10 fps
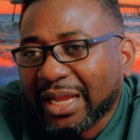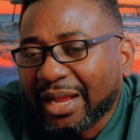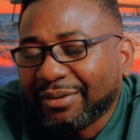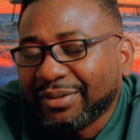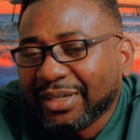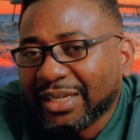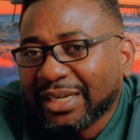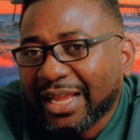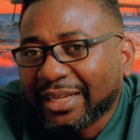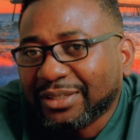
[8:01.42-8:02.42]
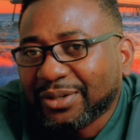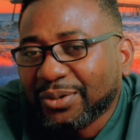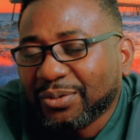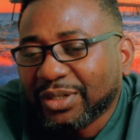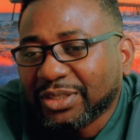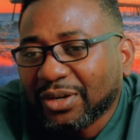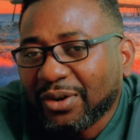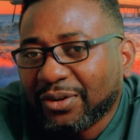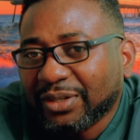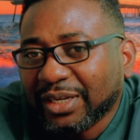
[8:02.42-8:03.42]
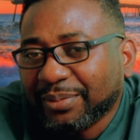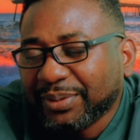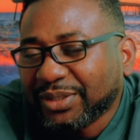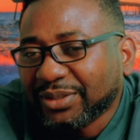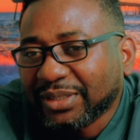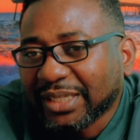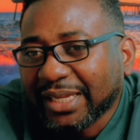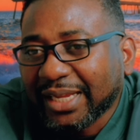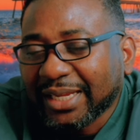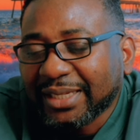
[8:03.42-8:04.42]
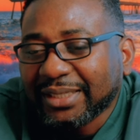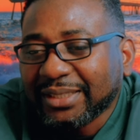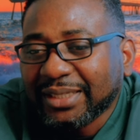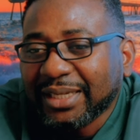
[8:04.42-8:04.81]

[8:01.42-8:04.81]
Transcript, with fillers: I really like to go watch all the episodes again.